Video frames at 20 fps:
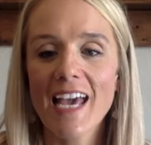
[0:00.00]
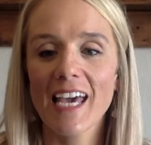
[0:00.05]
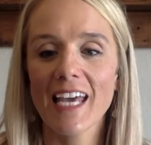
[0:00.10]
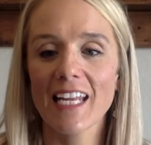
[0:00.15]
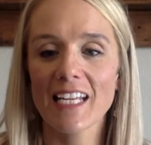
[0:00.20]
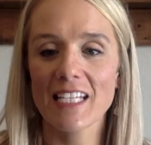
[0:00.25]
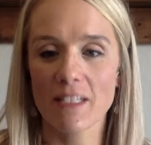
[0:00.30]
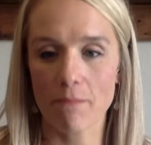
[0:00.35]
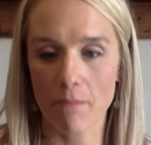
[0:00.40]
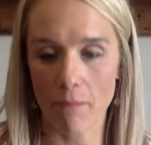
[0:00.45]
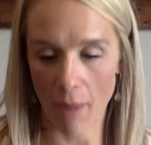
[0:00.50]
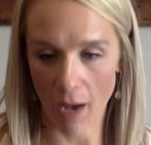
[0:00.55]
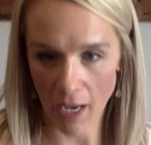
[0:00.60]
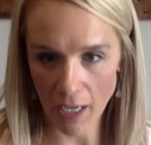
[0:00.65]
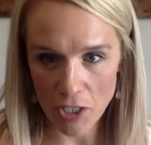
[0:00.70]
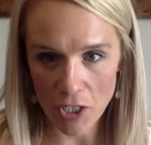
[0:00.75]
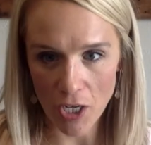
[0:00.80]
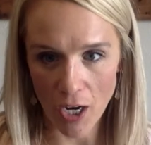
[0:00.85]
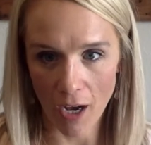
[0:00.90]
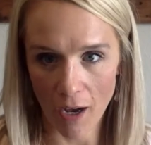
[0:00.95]
It is
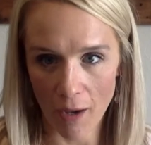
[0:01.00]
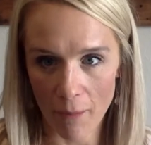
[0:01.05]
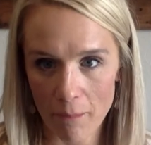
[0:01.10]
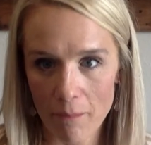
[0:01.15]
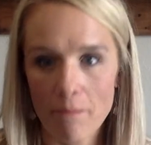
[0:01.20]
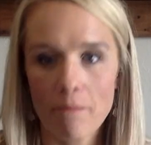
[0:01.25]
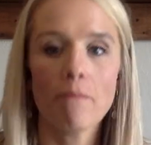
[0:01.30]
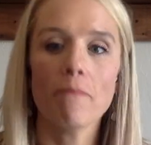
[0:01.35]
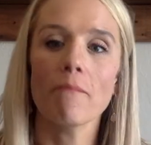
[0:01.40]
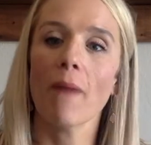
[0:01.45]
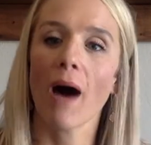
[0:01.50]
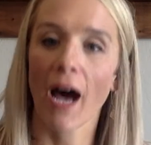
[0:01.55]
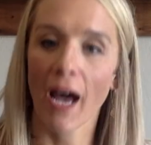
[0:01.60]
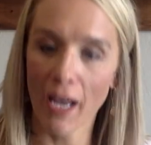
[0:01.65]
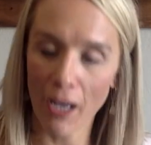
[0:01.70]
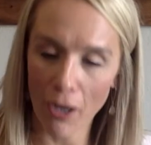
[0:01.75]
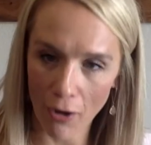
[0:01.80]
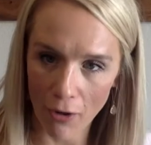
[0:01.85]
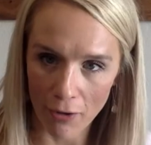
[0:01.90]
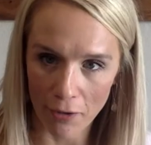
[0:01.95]
my job,
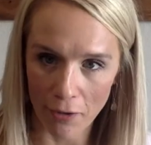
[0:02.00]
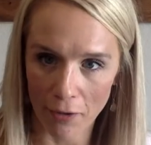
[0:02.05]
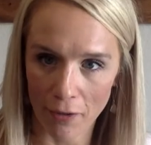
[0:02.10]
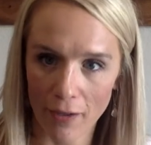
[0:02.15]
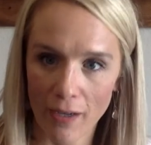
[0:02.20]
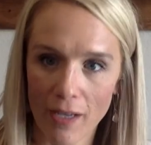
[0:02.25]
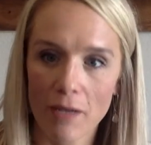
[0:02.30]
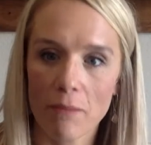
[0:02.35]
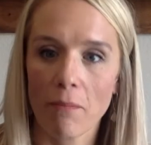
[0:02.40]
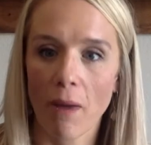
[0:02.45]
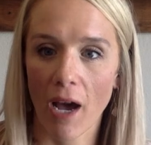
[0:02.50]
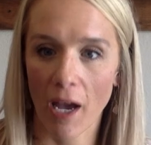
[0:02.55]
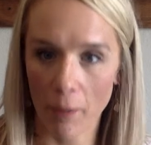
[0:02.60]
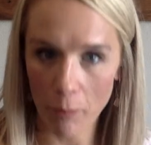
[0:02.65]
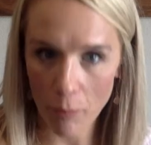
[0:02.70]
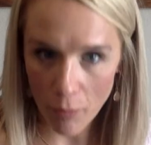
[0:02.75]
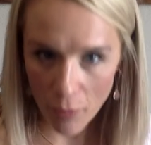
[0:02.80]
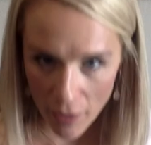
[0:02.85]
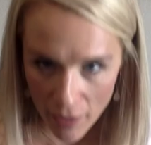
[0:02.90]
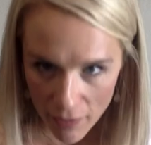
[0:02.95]
my honor, and my
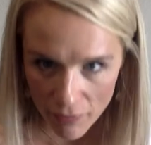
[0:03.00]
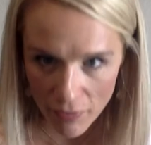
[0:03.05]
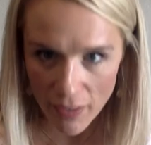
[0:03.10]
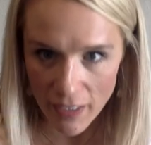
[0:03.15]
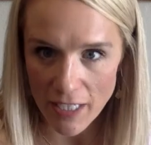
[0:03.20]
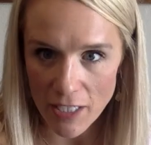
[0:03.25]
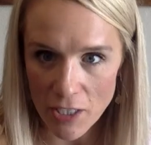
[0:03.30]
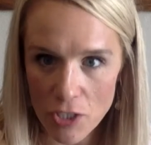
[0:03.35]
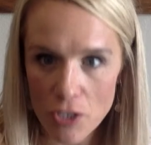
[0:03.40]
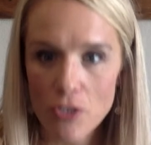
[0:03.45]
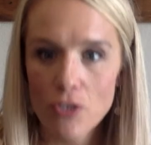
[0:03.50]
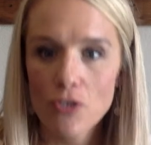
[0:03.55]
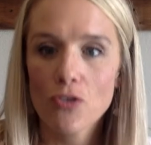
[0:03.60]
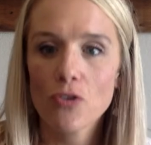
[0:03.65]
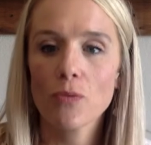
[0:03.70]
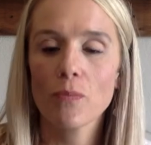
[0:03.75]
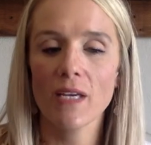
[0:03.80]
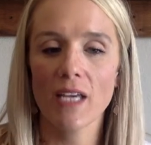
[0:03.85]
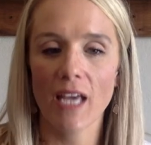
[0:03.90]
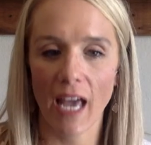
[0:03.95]
privilege
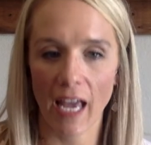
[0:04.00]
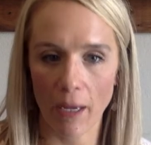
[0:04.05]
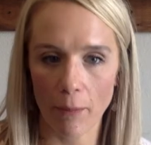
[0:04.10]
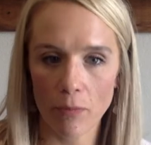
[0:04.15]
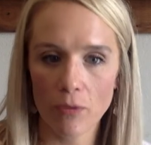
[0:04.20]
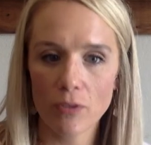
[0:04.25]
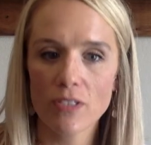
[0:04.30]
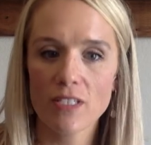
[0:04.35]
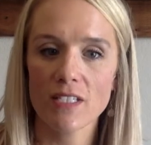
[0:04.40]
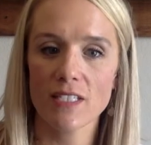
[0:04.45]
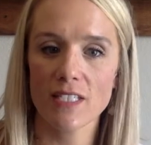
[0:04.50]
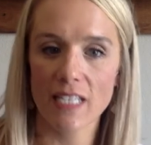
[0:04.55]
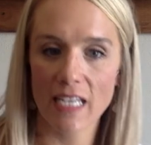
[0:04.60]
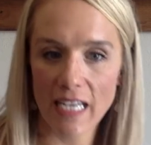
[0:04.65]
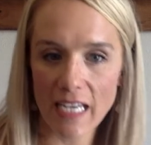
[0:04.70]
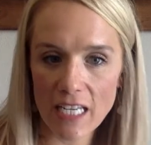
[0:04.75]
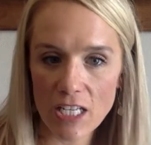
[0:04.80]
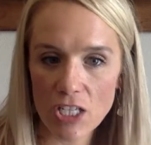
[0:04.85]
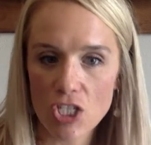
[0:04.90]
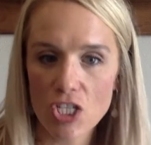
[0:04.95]
to be able to
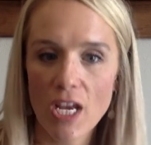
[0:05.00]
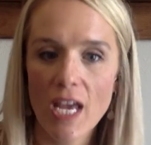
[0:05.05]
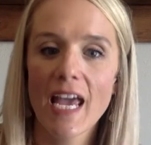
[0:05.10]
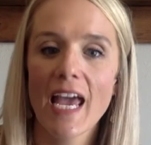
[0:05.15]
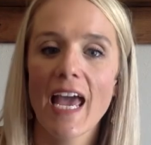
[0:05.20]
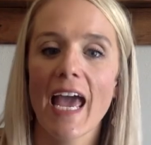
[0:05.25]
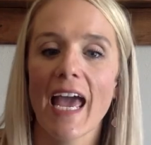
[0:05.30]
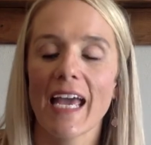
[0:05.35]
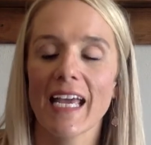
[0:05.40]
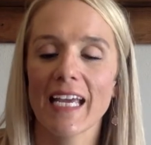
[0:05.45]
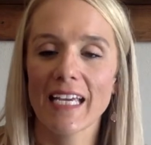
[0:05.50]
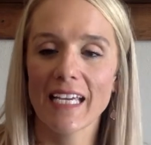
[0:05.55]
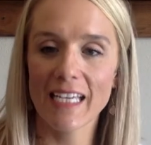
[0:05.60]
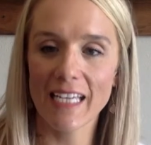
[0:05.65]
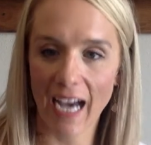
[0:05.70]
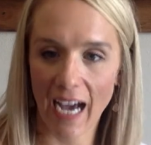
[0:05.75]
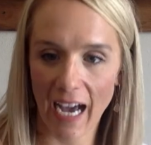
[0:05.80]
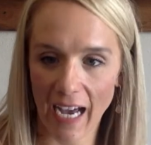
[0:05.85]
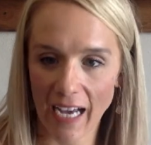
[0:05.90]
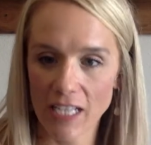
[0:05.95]
teach and
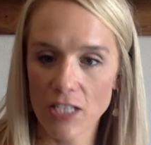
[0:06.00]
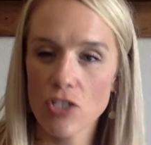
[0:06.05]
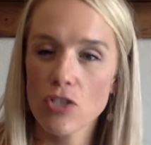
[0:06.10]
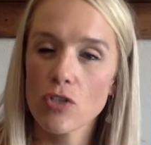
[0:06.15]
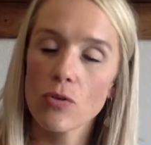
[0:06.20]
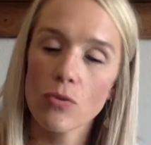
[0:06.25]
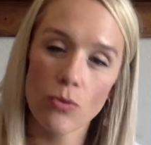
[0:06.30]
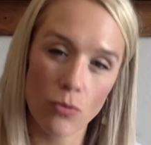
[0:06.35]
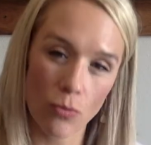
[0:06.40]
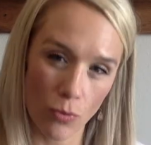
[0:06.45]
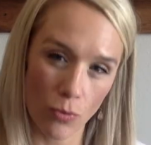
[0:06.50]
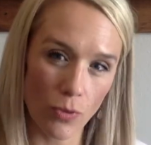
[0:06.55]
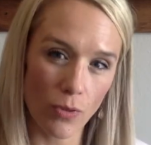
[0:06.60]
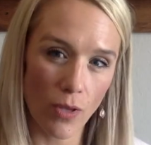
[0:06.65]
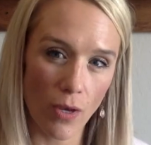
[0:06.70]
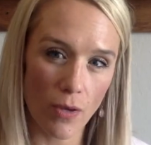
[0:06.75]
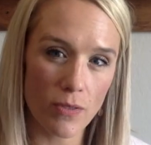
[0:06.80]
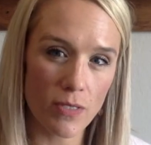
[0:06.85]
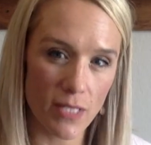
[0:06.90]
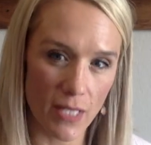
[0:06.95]
guide you through
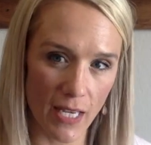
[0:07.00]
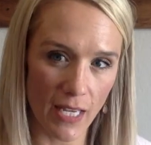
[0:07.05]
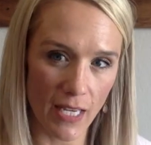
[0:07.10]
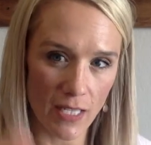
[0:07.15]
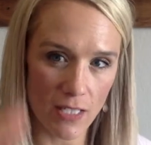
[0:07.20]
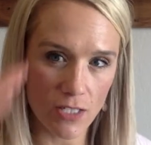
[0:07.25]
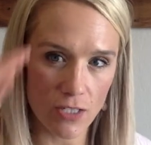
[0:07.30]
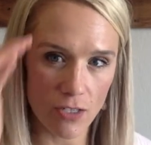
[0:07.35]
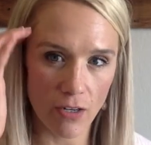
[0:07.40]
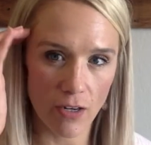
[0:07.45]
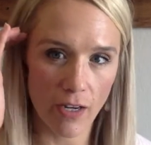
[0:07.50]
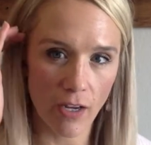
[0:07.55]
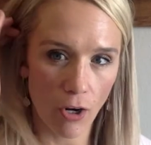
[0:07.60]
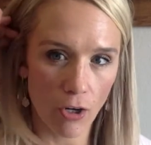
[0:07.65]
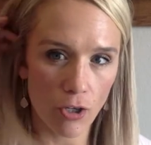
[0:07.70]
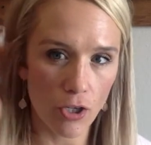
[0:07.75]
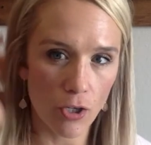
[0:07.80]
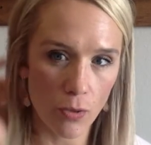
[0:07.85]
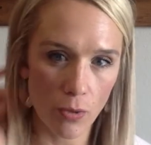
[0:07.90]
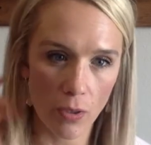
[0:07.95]
those things during
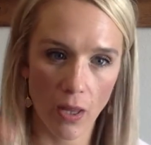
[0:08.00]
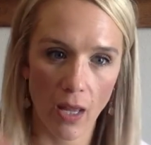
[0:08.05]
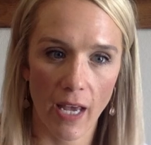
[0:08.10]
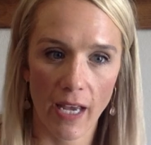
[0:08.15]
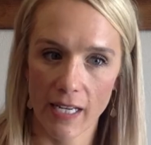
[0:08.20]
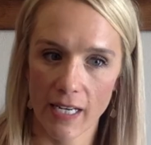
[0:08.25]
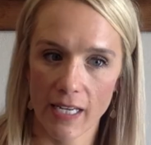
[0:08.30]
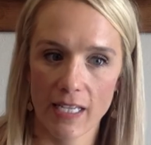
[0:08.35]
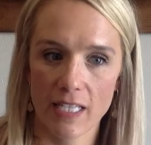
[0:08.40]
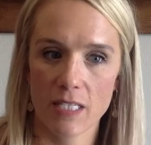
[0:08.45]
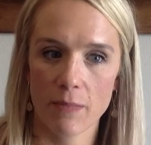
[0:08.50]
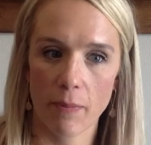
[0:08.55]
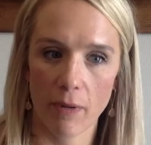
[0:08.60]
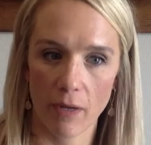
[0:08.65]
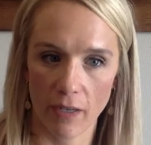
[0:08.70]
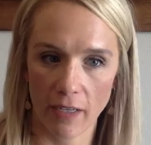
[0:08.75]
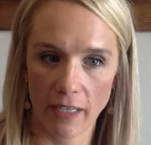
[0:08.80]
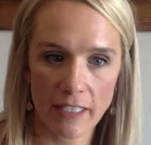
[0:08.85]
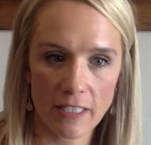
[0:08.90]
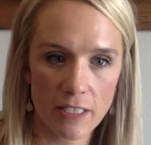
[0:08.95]
our new client
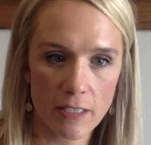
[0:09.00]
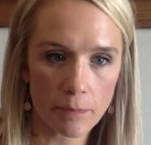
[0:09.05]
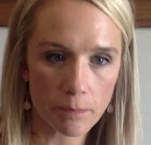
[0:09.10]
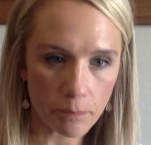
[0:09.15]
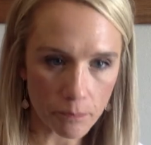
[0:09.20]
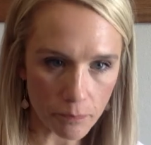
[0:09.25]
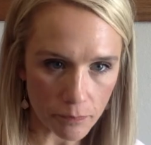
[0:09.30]
experience.